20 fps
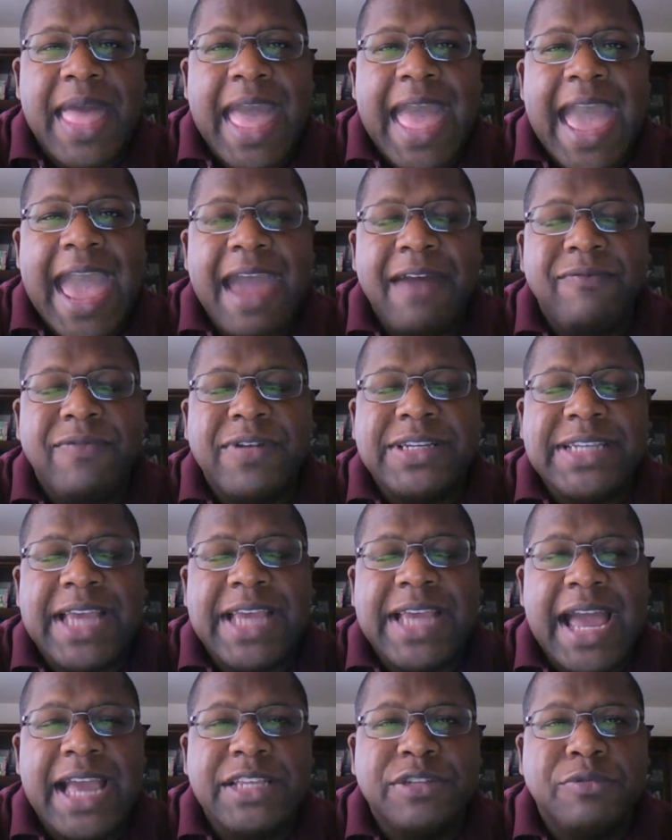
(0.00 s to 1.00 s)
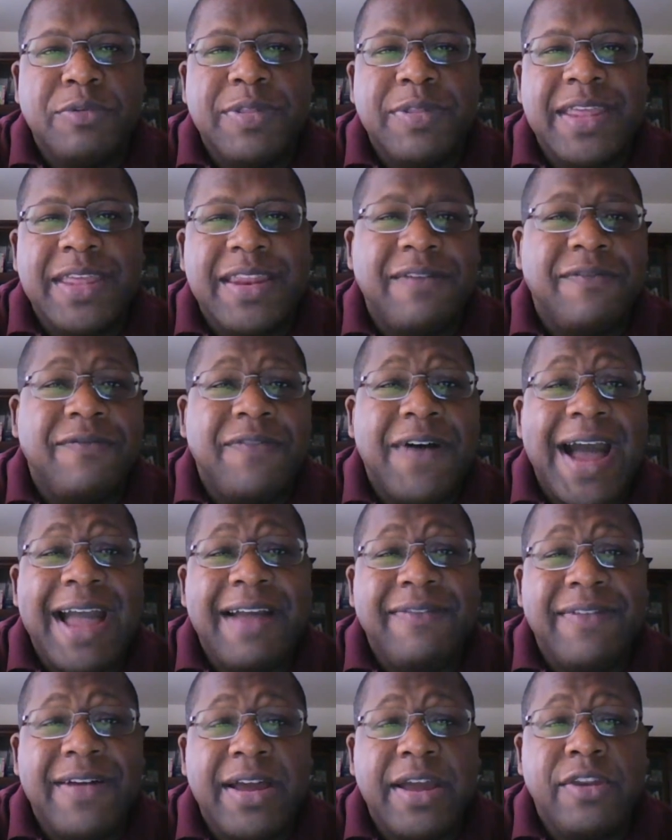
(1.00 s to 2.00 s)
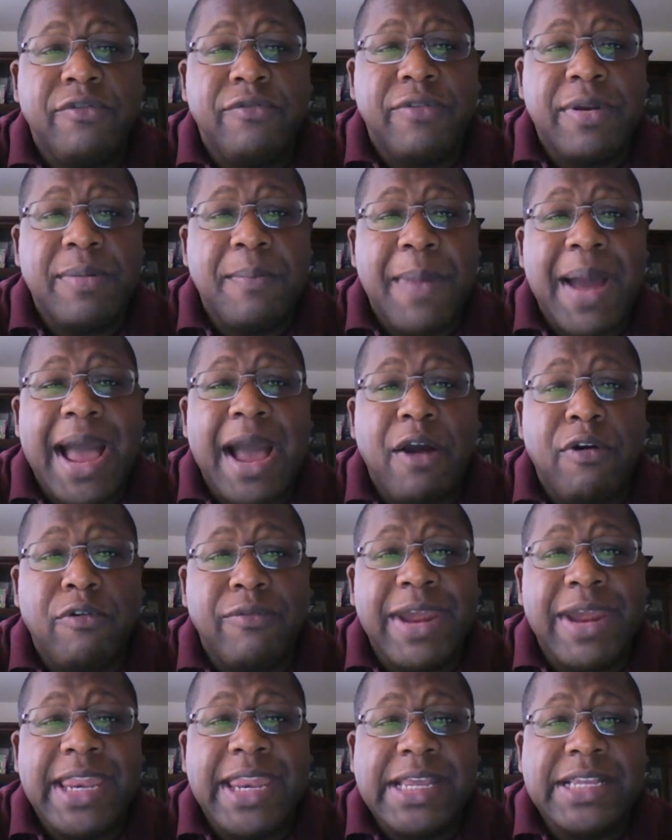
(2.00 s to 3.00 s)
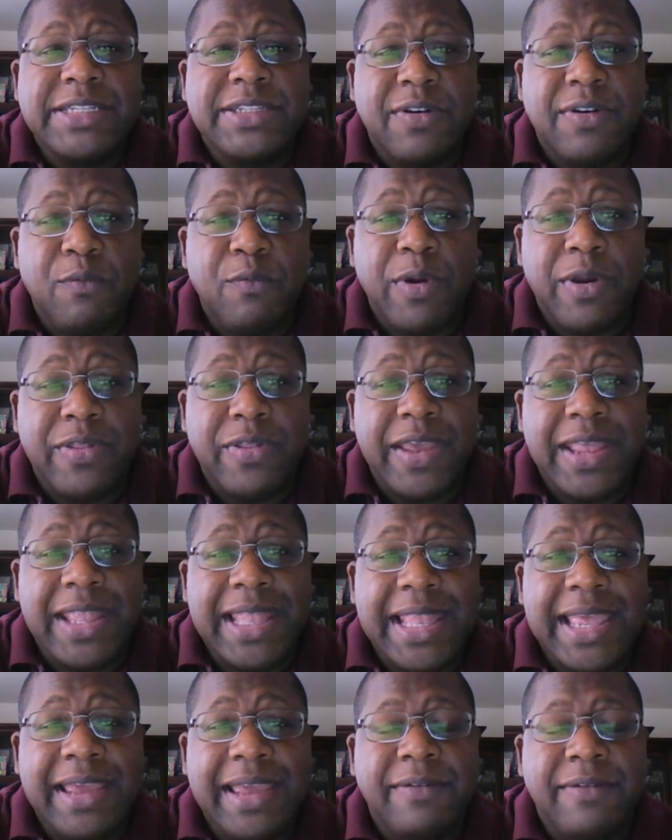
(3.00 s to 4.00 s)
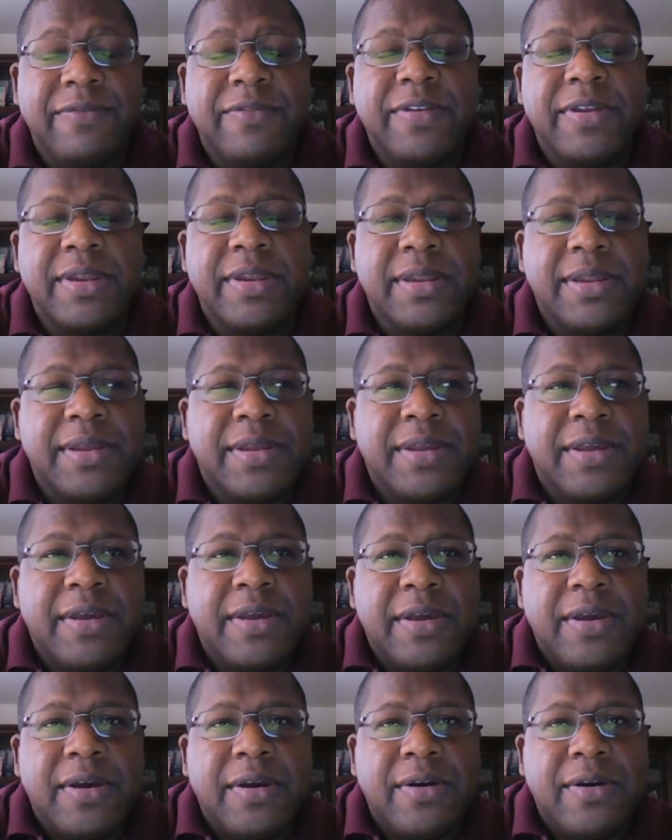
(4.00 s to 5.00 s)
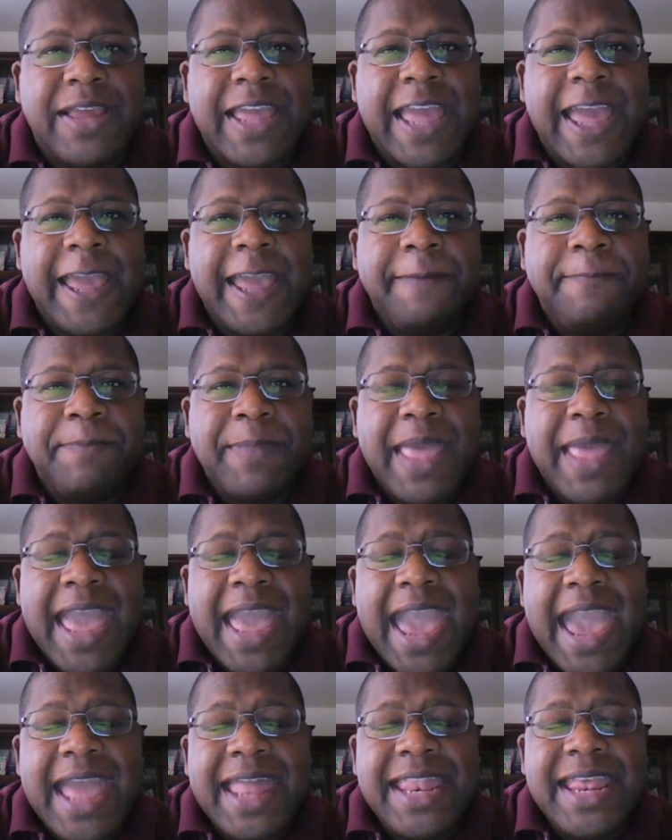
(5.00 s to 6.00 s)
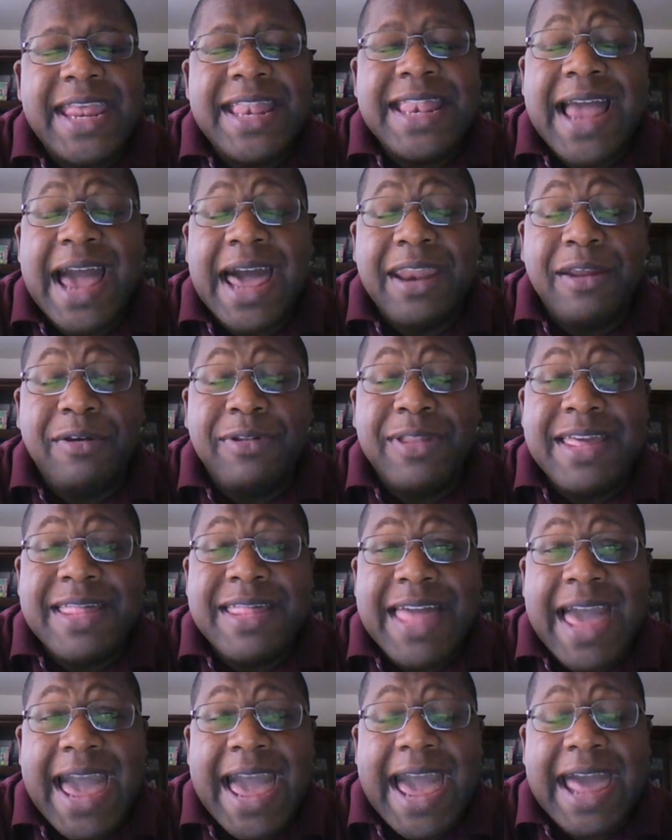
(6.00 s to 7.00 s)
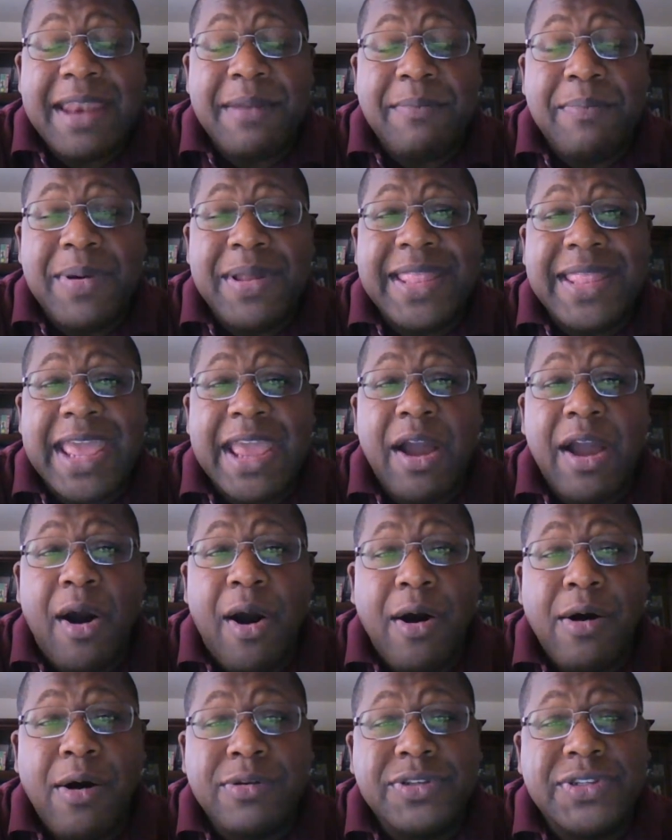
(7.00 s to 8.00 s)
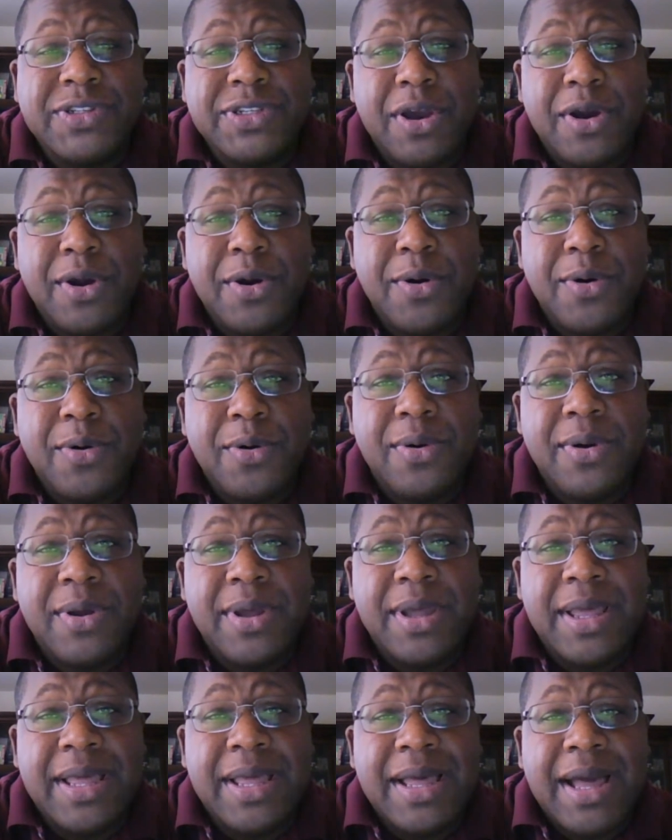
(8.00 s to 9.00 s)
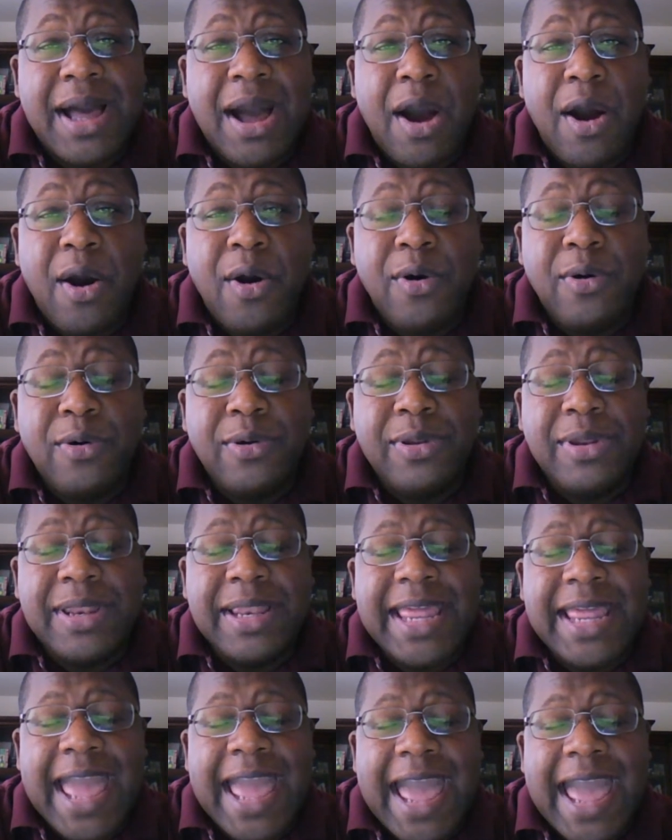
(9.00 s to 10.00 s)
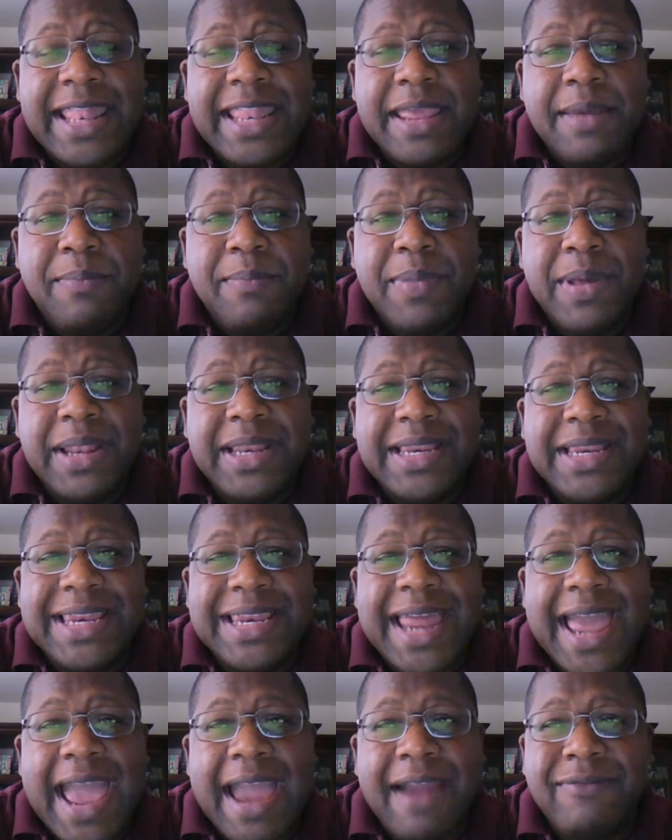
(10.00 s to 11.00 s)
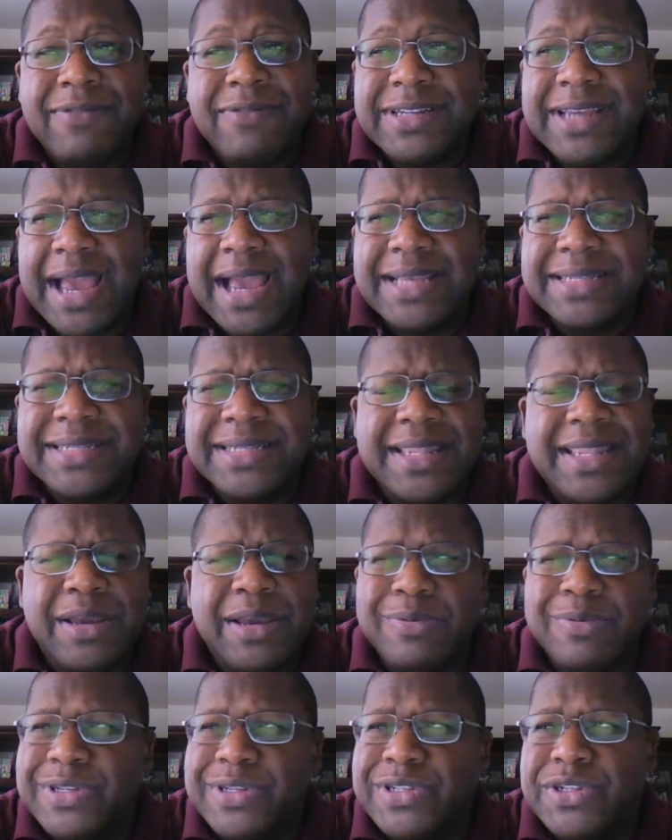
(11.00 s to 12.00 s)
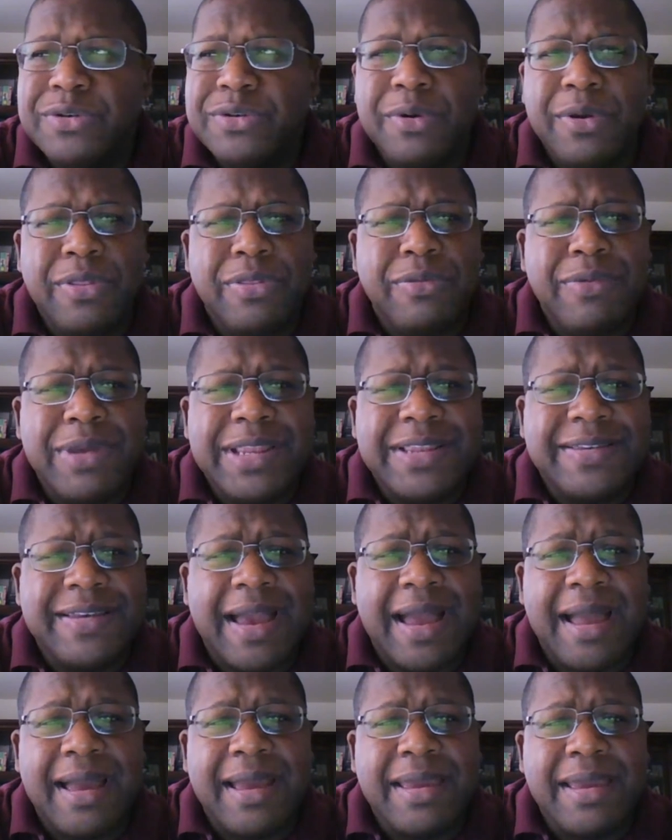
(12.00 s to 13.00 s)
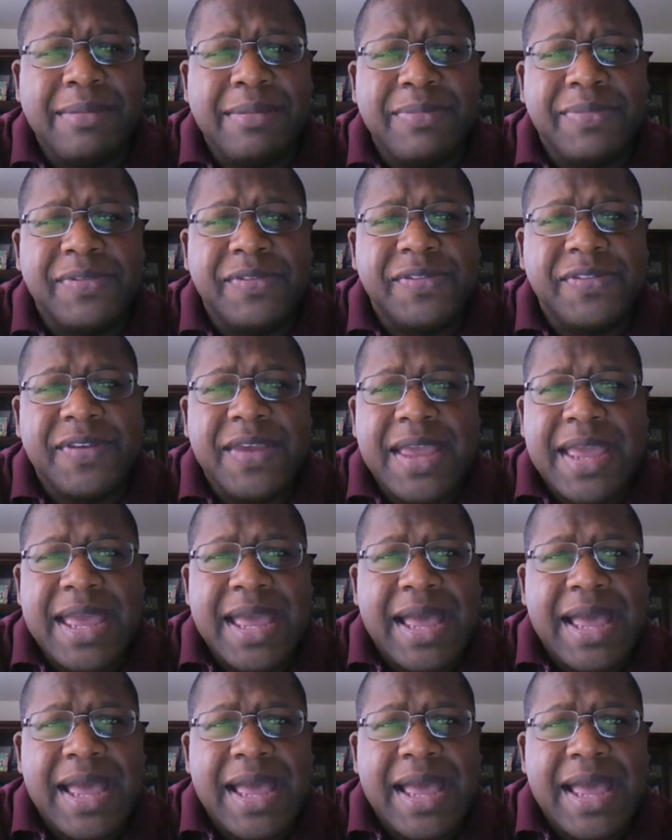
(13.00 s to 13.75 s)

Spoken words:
advertise within a 500-mile radius of where they lived. Okay, and then not only that, but they also only had the ability to advertise, I think it was 2 or 3 times